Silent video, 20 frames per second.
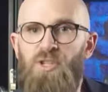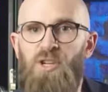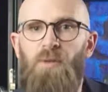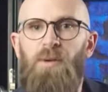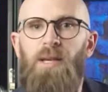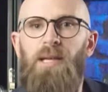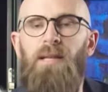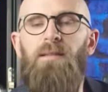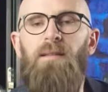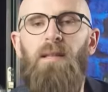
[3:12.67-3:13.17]

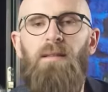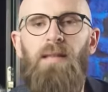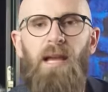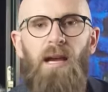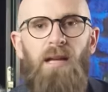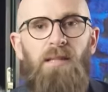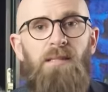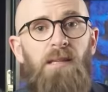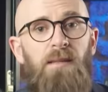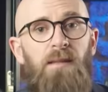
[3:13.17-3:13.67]
showing that they
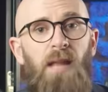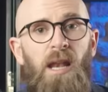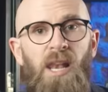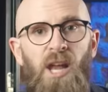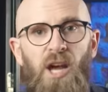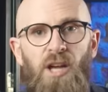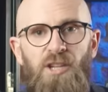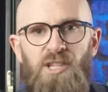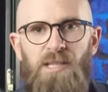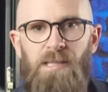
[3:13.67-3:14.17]
hunted the
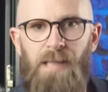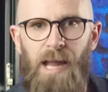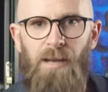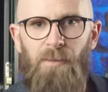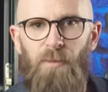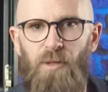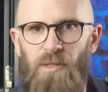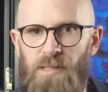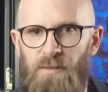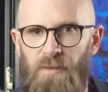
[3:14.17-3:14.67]
largest
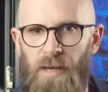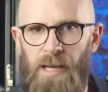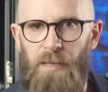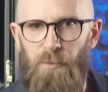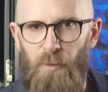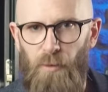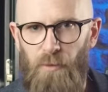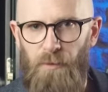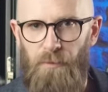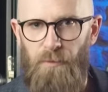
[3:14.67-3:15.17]
animals
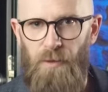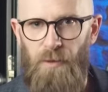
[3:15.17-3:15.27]
available for